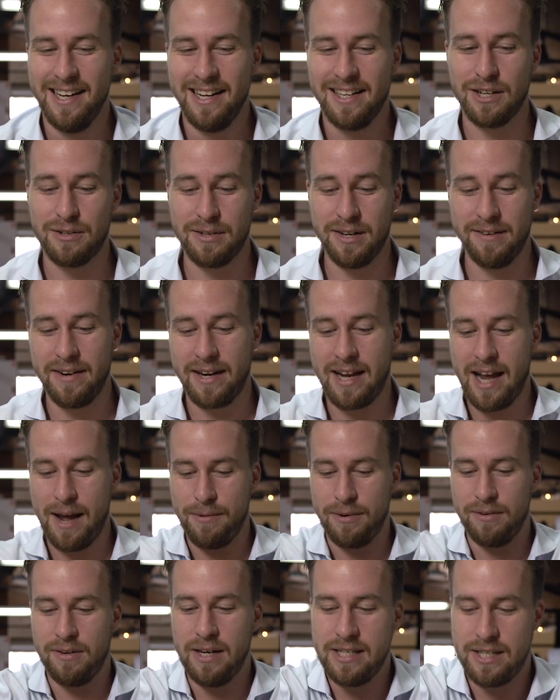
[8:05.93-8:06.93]
Guys, we have a
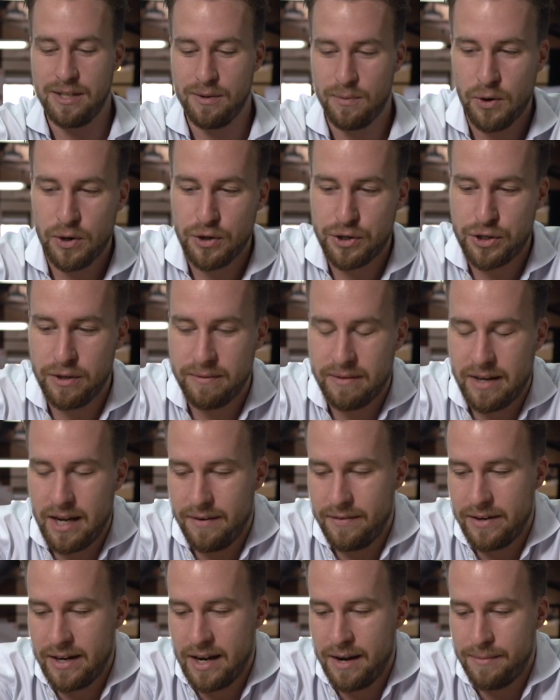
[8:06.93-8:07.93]
capital raising workshop
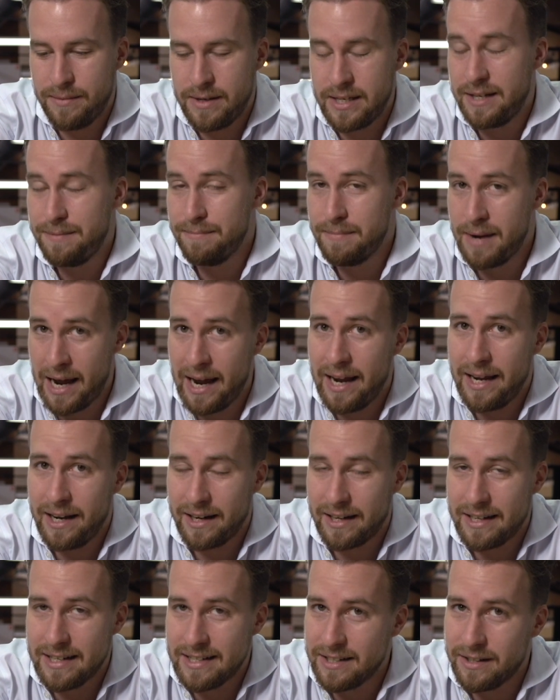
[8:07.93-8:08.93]
coming up. It's in May,
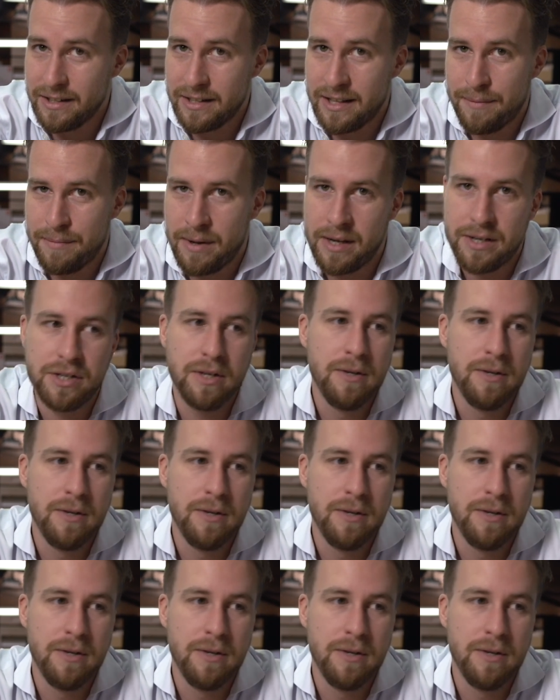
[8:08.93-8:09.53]
I can tell you that much.